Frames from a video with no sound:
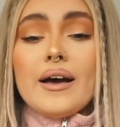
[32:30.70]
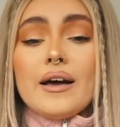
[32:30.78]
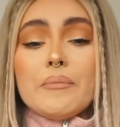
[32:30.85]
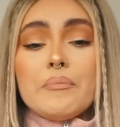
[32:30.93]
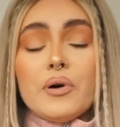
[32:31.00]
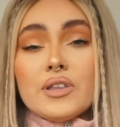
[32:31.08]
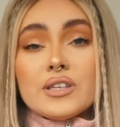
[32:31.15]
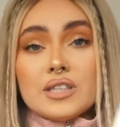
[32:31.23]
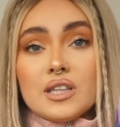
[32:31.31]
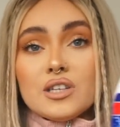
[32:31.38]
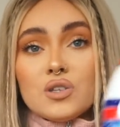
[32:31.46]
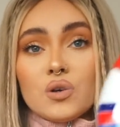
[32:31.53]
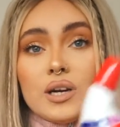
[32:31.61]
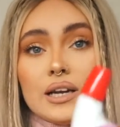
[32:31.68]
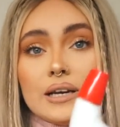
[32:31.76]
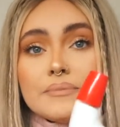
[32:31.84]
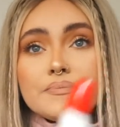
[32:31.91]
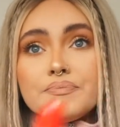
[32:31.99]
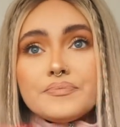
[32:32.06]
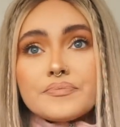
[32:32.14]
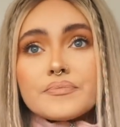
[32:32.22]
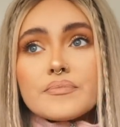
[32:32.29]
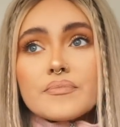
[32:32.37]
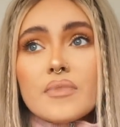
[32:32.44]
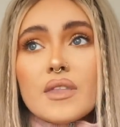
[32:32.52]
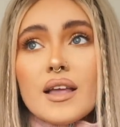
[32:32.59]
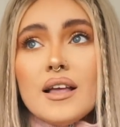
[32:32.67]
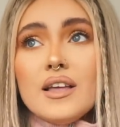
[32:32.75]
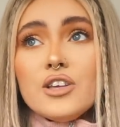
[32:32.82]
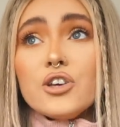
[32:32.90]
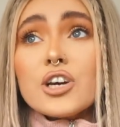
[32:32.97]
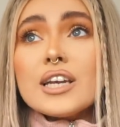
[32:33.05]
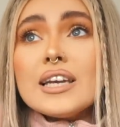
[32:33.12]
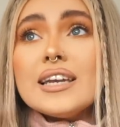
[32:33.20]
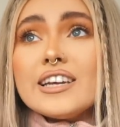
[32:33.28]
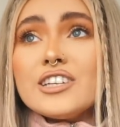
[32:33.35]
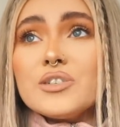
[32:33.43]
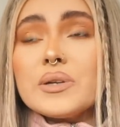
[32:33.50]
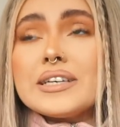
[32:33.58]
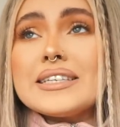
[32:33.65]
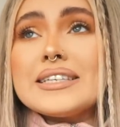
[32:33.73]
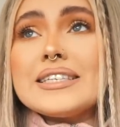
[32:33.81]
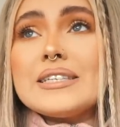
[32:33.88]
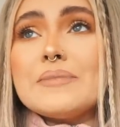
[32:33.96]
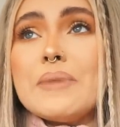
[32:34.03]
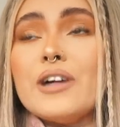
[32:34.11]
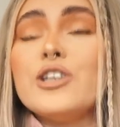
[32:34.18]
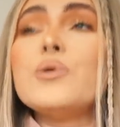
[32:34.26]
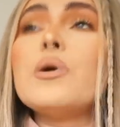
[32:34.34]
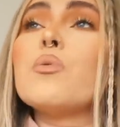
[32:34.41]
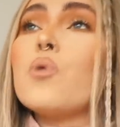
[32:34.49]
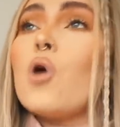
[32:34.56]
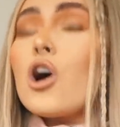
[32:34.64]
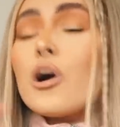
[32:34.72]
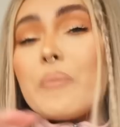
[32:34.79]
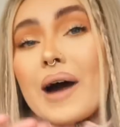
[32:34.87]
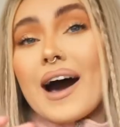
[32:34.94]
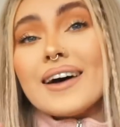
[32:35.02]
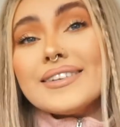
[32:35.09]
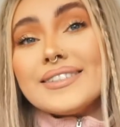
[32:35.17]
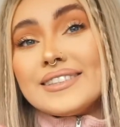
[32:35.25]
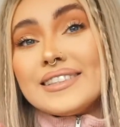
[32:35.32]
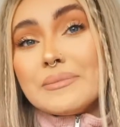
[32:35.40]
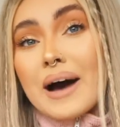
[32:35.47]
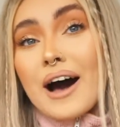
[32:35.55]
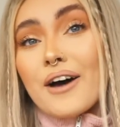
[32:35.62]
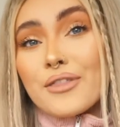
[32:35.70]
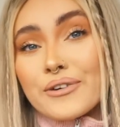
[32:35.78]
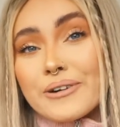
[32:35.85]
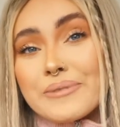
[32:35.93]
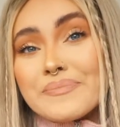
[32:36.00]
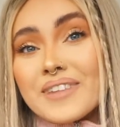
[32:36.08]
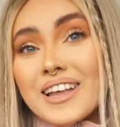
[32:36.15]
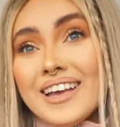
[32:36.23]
put this in the toilet, you can literally smell, you will walk past the bathroom